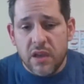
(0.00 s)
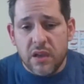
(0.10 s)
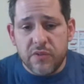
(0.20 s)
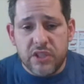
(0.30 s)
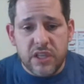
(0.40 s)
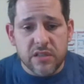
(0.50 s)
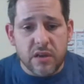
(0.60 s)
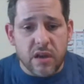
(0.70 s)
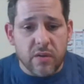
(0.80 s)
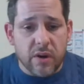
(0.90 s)

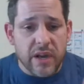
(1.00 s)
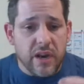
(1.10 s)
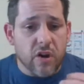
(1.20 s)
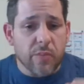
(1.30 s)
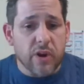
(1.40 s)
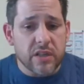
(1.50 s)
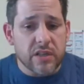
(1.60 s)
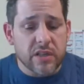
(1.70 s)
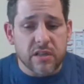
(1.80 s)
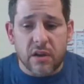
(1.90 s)
Her
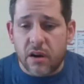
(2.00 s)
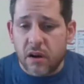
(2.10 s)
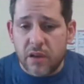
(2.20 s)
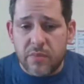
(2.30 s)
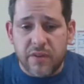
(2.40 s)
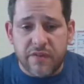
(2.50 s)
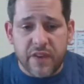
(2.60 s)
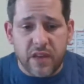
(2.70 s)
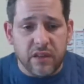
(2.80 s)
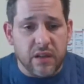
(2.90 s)
presence has already been
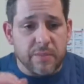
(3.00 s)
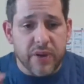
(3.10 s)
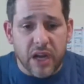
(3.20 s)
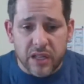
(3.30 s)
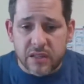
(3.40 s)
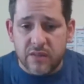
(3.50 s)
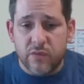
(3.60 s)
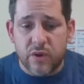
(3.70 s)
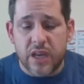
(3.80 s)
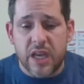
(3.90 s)
felt in a
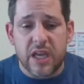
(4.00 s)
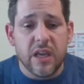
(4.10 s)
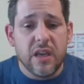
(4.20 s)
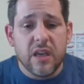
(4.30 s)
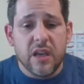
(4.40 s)
positive way.